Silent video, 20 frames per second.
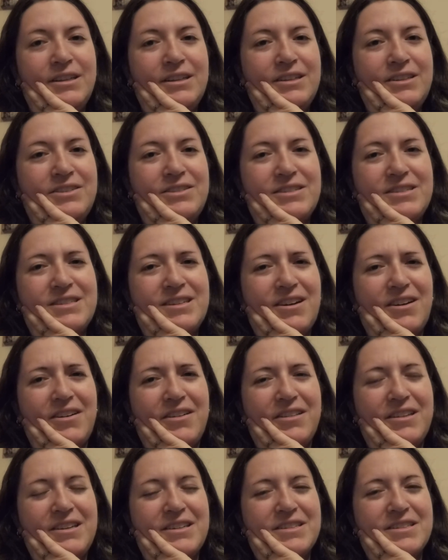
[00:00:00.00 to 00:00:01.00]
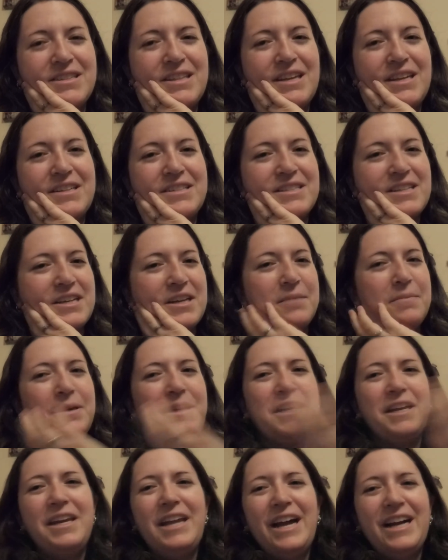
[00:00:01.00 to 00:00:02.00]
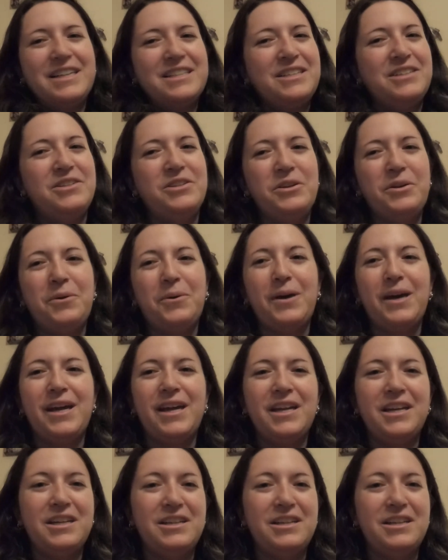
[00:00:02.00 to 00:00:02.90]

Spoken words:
Just all these things that could be connected to it.